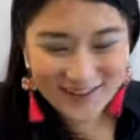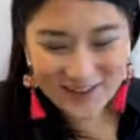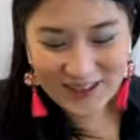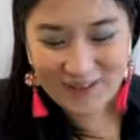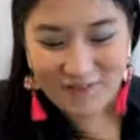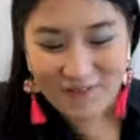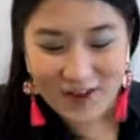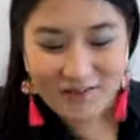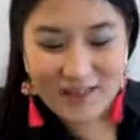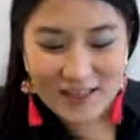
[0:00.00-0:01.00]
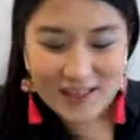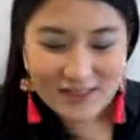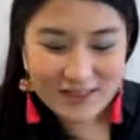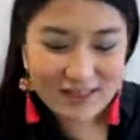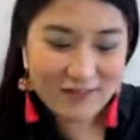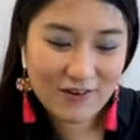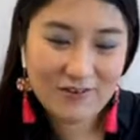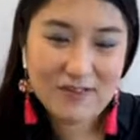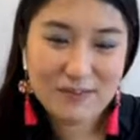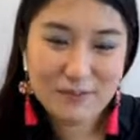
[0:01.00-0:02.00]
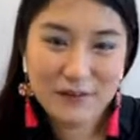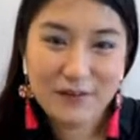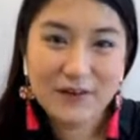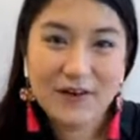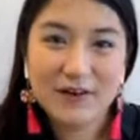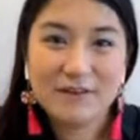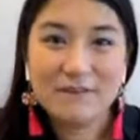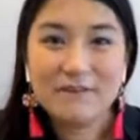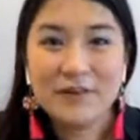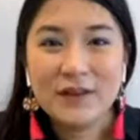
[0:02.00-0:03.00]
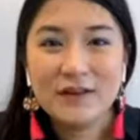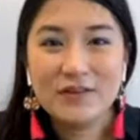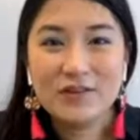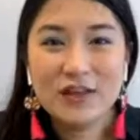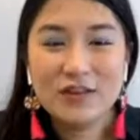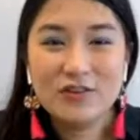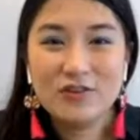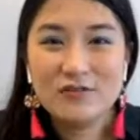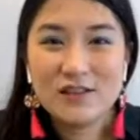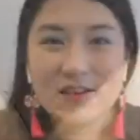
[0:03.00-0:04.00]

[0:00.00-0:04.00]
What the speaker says: Okay, very easy, very simple. You can use